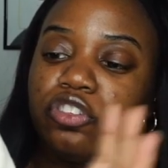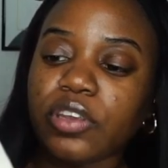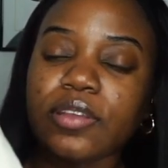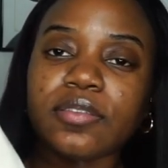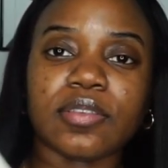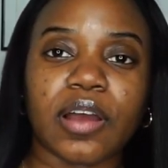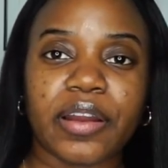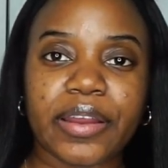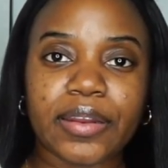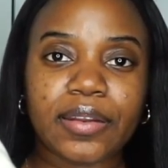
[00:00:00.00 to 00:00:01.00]
jeans are
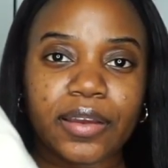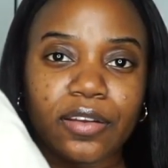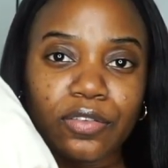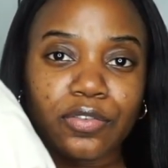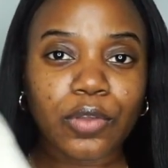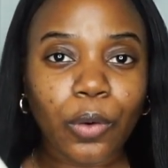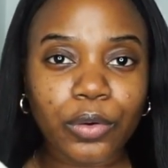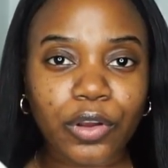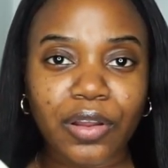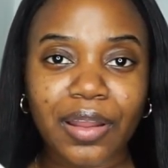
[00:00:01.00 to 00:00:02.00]
in like a
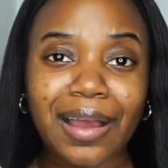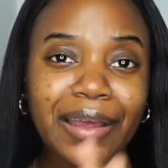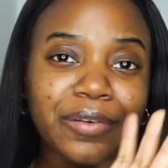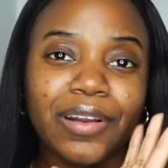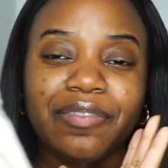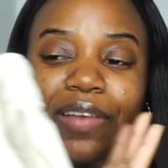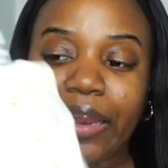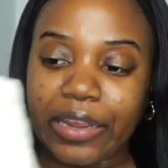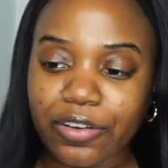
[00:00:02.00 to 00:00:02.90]
stone color. I don't have any